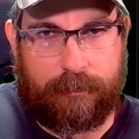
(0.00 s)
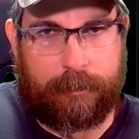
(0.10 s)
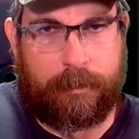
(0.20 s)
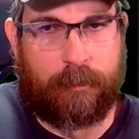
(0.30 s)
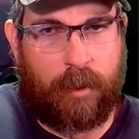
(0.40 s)

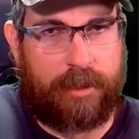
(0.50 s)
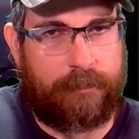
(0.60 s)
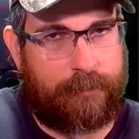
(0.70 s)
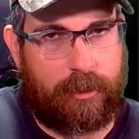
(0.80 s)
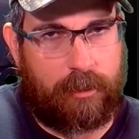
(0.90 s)
We've been
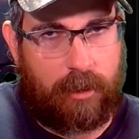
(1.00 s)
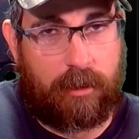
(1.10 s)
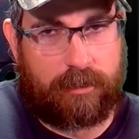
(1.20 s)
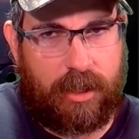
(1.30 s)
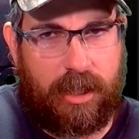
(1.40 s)
waiting for a
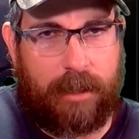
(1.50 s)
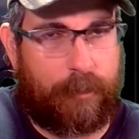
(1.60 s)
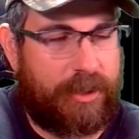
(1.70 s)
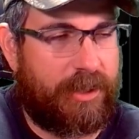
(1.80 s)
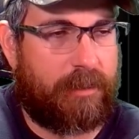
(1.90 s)
long
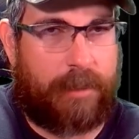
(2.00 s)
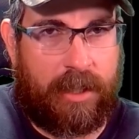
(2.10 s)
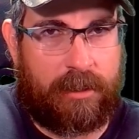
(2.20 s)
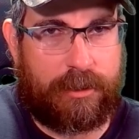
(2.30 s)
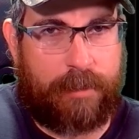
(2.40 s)
time. We need a
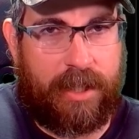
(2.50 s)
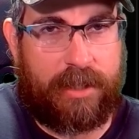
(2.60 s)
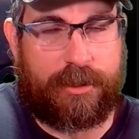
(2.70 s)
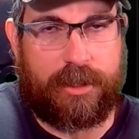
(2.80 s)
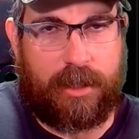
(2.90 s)
balance
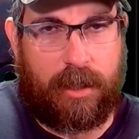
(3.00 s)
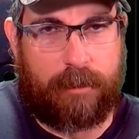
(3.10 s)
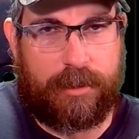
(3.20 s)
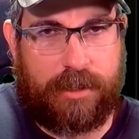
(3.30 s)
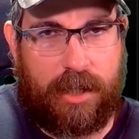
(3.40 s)
patch. The
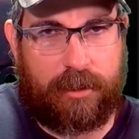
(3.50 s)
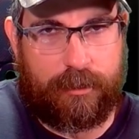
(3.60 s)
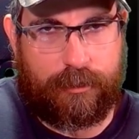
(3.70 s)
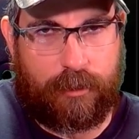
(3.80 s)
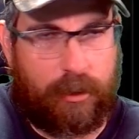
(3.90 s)
economy's out of
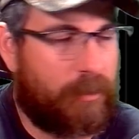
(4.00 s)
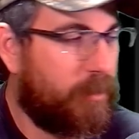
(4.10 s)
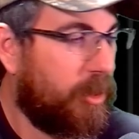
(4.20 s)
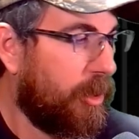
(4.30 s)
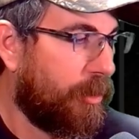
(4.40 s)
control.